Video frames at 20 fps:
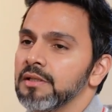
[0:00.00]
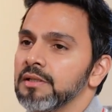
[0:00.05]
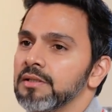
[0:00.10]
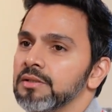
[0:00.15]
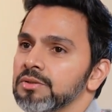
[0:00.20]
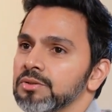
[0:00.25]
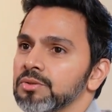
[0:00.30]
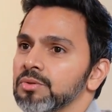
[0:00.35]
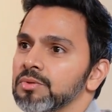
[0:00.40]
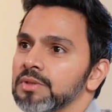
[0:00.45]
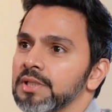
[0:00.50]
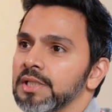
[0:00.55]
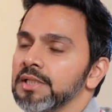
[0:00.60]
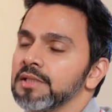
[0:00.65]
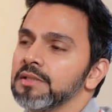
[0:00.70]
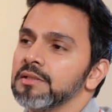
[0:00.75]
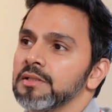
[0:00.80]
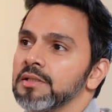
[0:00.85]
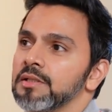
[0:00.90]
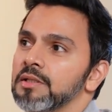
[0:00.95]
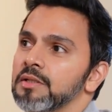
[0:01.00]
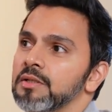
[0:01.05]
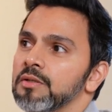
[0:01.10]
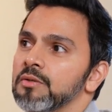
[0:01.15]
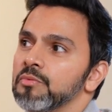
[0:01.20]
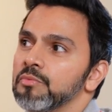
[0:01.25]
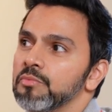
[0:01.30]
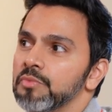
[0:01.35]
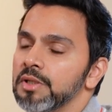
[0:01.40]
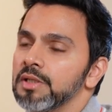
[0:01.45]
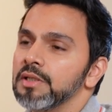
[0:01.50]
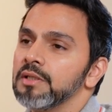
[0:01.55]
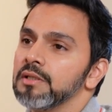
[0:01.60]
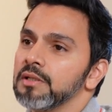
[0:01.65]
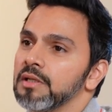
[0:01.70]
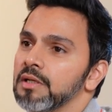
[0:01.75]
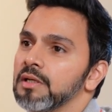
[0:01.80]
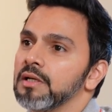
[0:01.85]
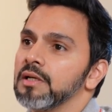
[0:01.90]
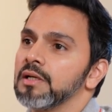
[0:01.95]
so that we
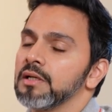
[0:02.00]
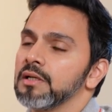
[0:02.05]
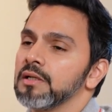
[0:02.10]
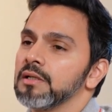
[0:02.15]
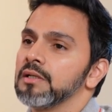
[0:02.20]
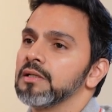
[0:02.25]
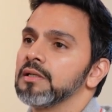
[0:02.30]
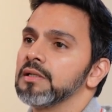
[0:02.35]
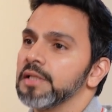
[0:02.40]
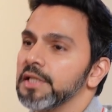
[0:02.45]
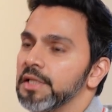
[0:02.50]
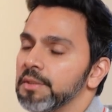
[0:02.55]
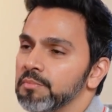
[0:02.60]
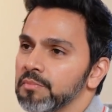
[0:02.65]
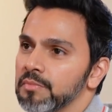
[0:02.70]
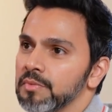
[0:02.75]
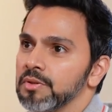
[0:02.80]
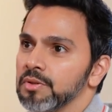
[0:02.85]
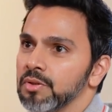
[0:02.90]
are a name